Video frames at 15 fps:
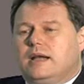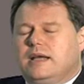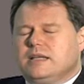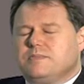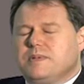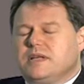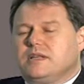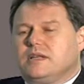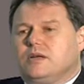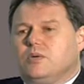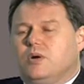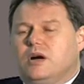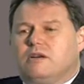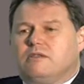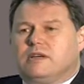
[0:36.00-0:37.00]
An aspect
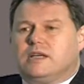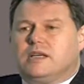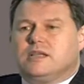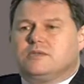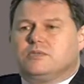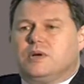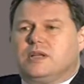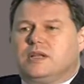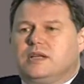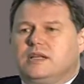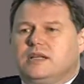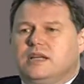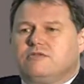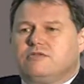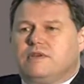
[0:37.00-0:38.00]
inquiry is where the
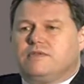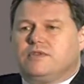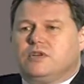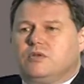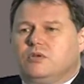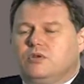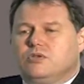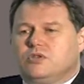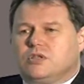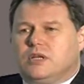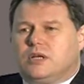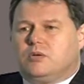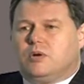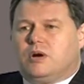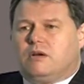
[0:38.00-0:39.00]
Inland Revenue launch
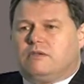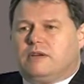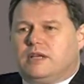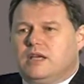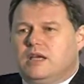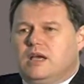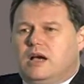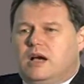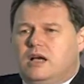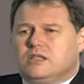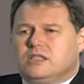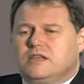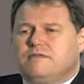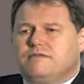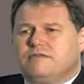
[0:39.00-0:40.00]
an inquiry
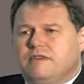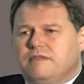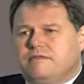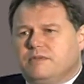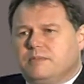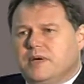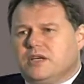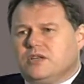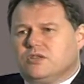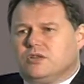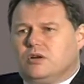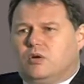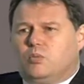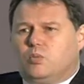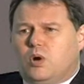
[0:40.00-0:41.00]
asking for
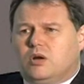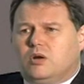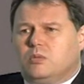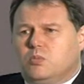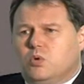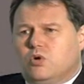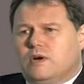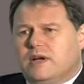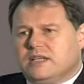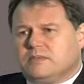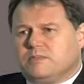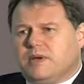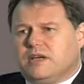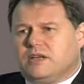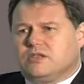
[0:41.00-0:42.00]
information on one or more
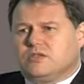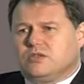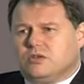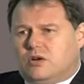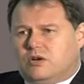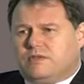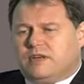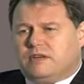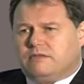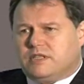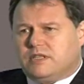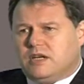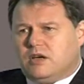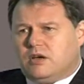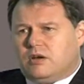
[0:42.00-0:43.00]
aspects of a
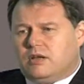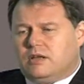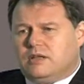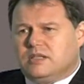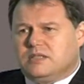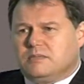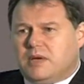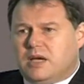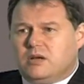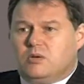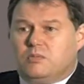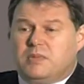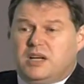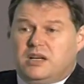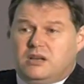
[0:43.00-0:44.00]
return. This may
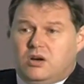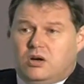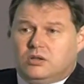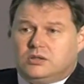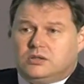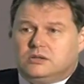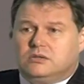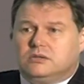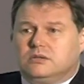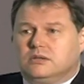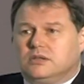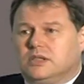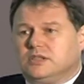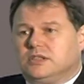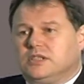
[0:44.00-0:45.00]
or may not
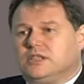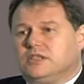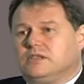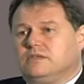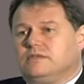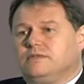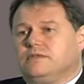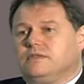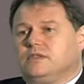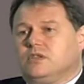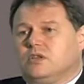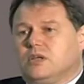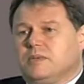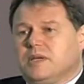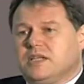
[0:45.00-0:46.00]
consist of
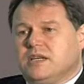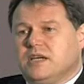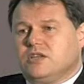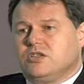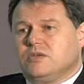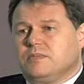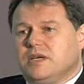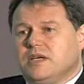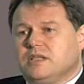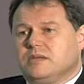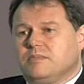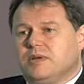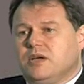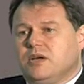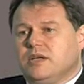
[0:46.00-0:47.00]
documentation being
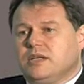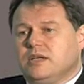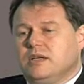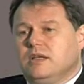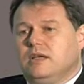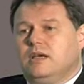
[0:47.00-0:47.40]
supplied,